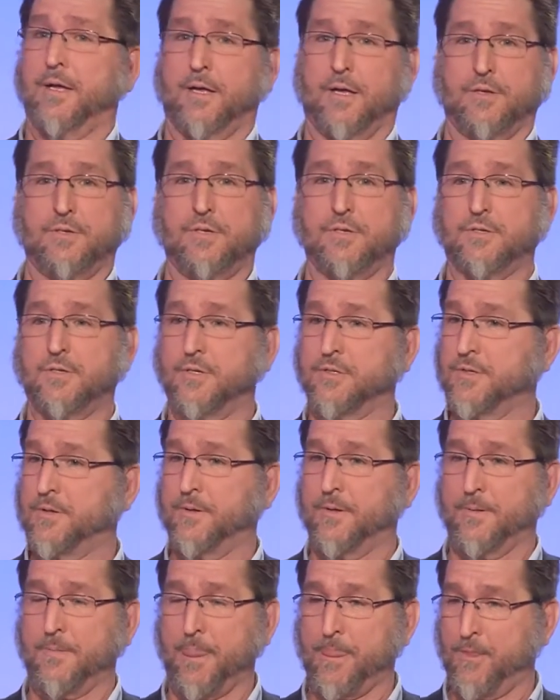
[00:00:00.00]
And she says,
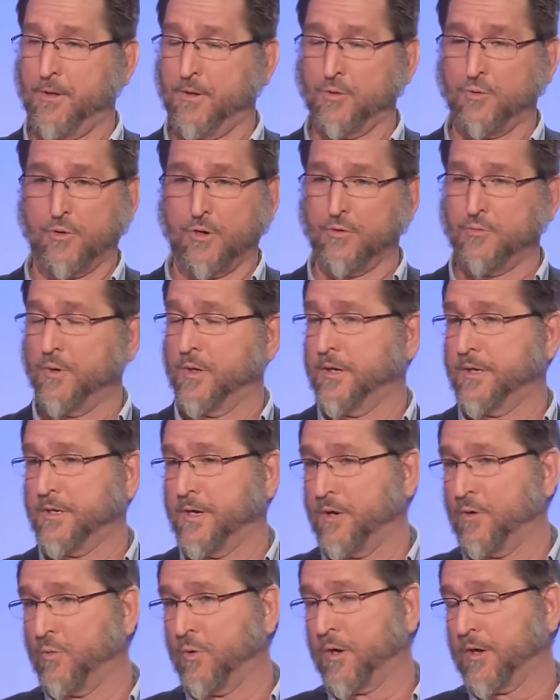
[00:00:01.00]
The Lord had really
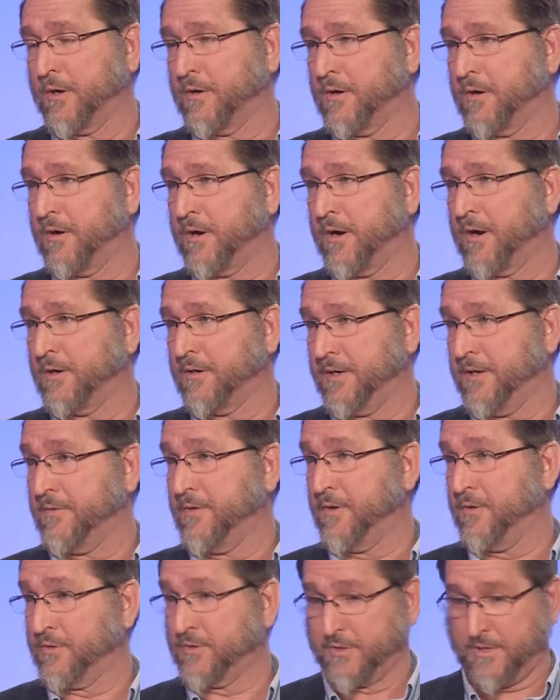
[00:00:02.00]
done a work in her heart in,
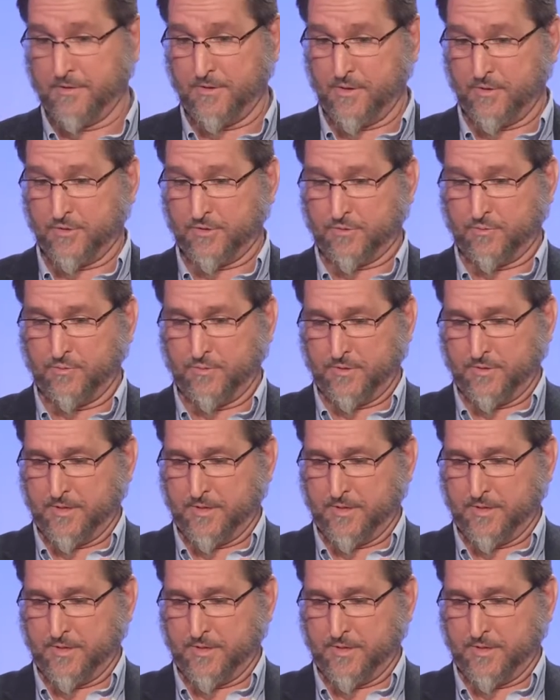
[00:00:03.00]
those, in, those,